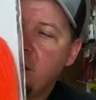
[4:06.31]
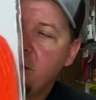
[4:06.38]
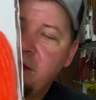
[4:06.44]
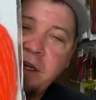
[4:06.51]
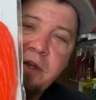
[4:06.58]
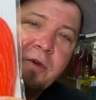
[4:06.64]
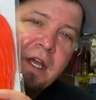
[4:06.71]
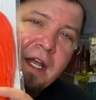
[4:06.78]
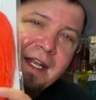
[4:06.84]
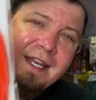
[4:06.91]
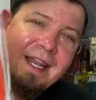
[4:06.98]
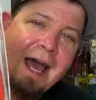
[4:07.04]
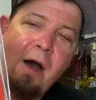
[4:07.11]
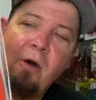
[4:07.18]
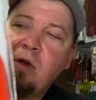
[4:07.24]
then you can
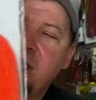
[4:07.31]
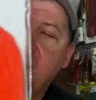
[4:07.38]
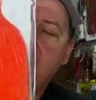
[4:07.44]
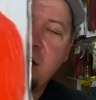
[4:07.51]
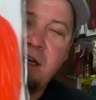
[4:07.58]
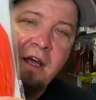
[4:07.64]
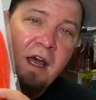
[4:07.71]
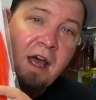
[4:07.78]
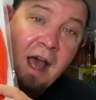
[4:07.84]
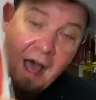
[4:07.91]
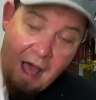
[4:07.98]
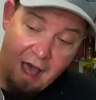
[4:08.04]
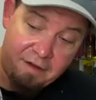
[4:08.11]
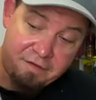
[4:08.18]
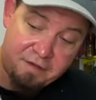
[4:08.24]
now get a, a
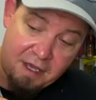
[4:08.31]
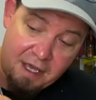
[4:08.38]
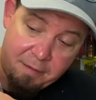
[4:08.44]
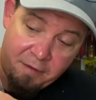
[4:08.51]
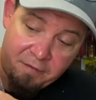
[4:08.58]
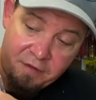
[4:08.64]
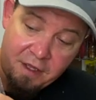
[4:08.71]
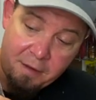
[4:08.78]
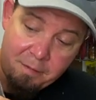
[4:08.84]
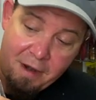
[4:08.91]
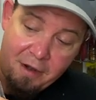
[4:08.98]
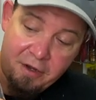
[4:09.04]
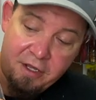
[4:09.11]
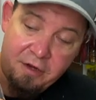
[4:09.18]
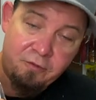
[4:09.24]
half cape of the
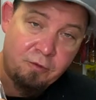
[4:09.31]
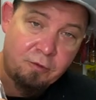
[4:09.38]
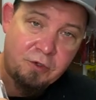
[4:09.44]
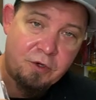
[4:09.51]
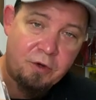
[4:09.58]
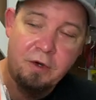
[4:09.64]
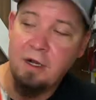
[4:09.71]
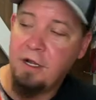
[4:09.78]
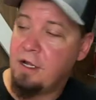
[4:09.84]
American rooster.